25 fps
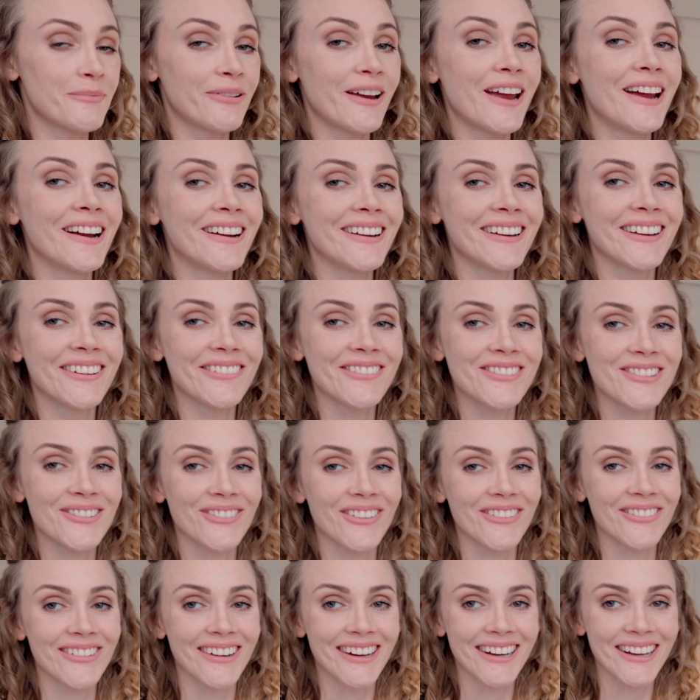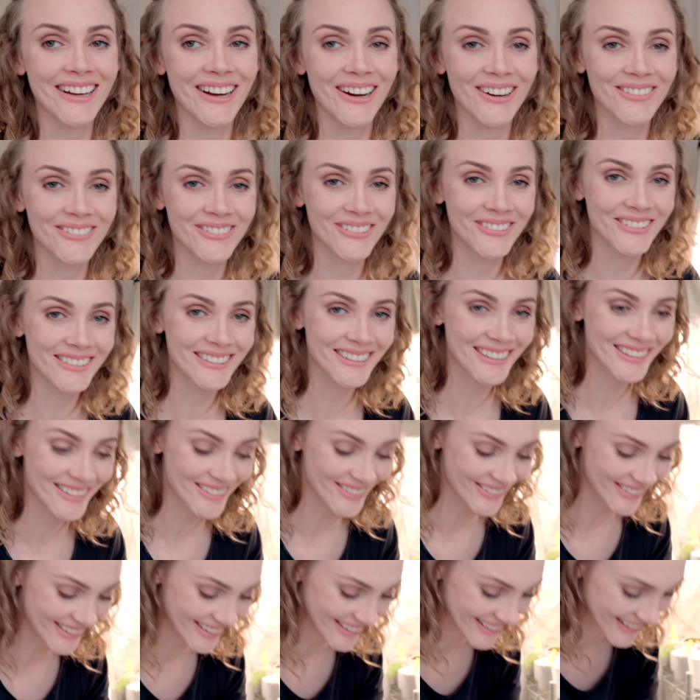I have to be very careful with this
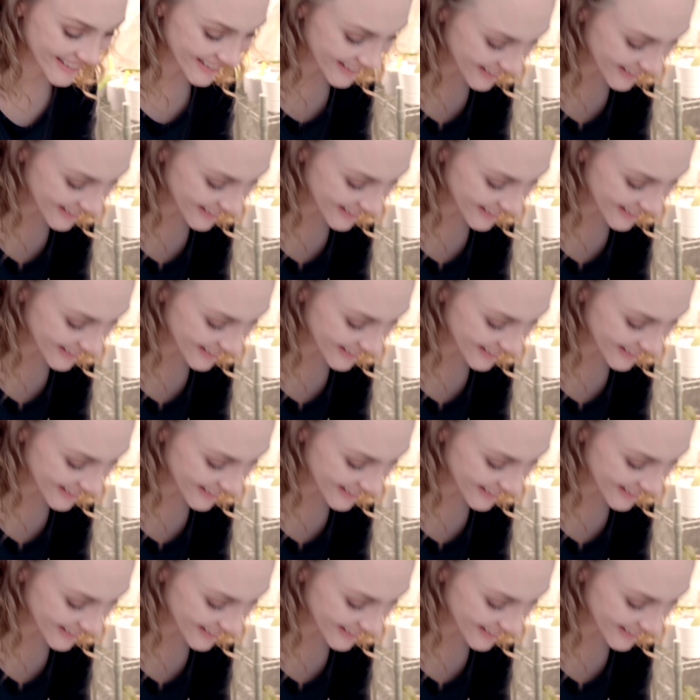one.